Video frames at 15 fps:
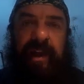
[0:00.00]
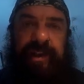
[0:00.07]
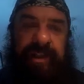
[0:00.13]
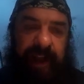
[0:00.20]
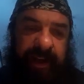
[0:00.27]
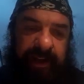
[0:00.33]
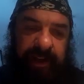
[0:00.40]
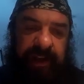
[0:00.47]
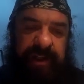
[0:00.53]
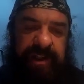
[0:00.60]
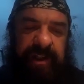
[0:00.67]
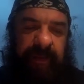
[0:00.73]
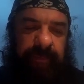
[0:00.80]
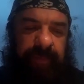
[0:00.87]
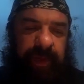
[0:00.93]

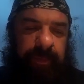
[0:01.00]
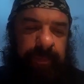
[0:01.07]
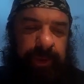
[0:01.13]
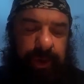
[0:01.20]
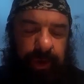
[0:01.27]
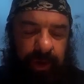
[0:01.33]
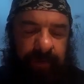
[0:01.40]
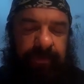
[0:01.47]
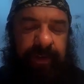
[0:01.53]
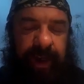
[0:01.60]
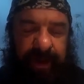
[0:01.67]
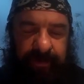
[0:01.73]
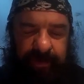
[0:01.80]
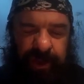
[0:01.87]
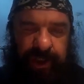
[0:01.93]
Dyckers Pure
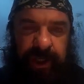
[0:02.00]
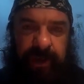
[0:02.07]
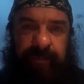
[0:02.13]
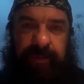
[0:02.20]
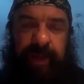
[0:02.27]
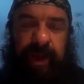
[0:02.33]
Fly Fishing.